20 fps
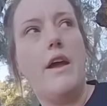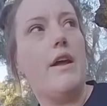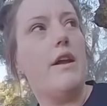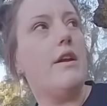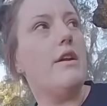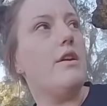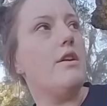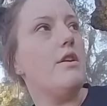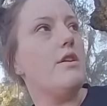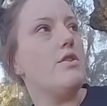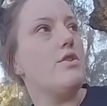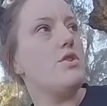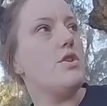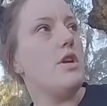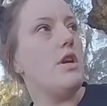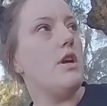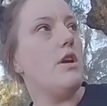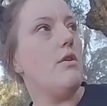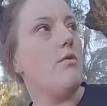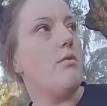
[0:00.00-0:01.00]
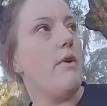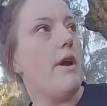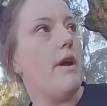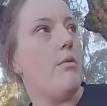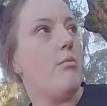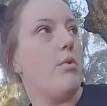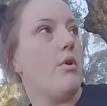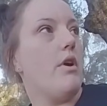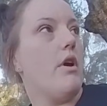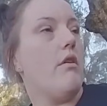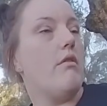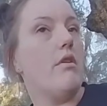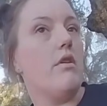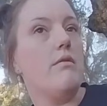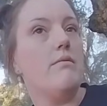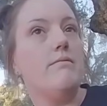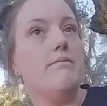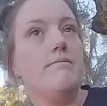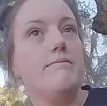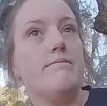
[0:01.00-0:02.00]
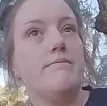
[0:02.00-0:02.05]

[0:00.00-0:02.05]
and she ran Bree over.